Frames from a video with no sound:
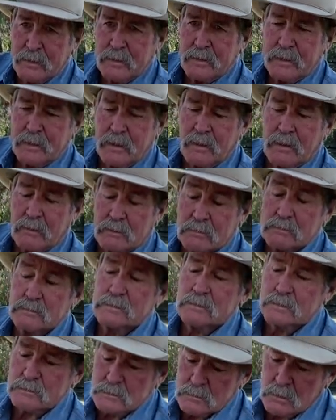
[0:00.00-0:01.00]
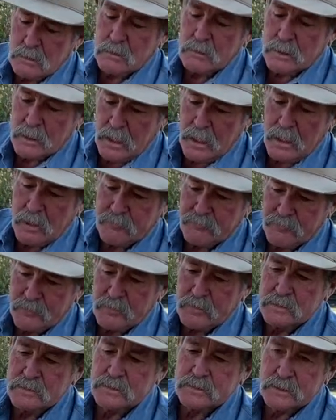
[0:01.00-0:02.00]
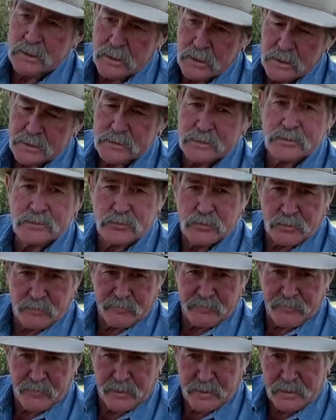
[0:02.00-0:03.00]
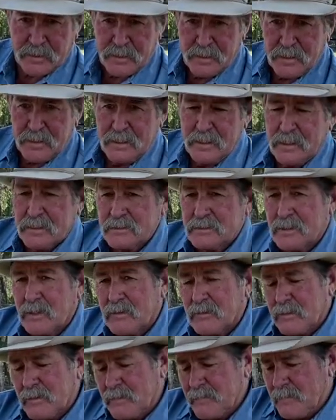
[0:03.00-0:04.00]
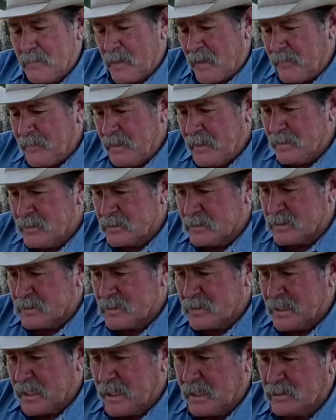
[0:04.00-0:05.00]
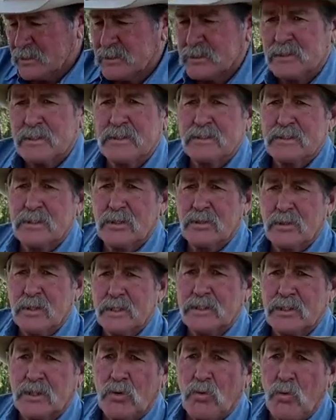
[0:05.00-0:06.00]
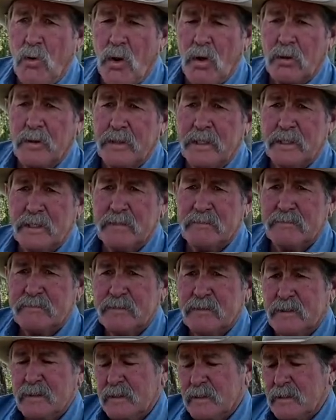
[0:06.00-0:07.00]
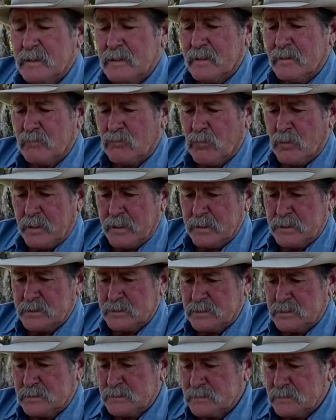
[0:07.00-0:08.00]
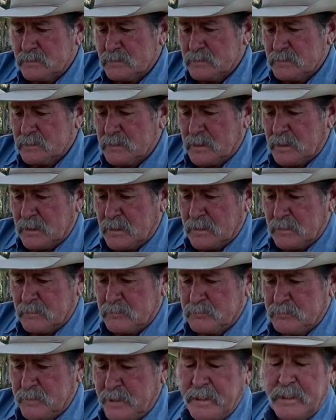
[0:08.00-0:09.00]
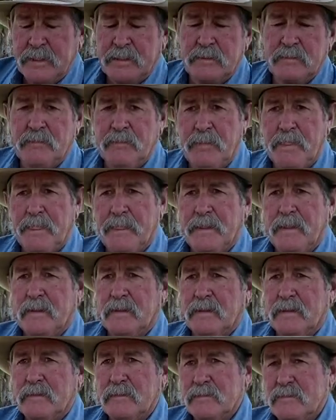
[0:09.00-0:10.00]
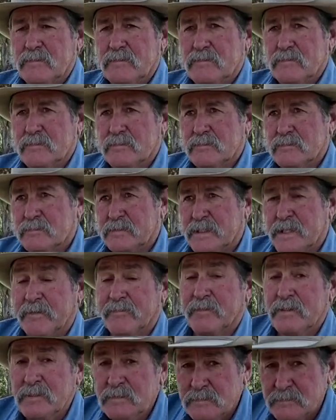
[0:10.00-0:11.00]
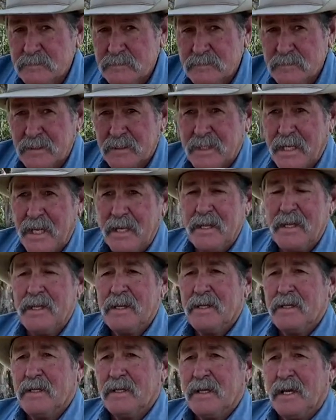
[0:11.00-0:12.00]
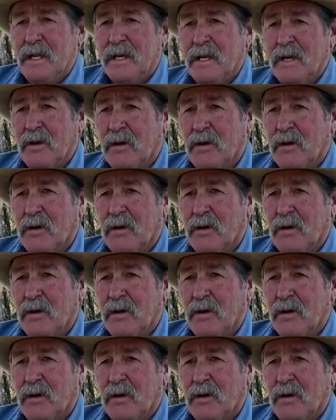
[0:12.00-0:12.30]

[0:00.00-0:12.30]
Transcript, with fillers: you know, okay, if you insist, sort of a thing. So I think the thing is to look at the quality of of what is um, being given, okay? And then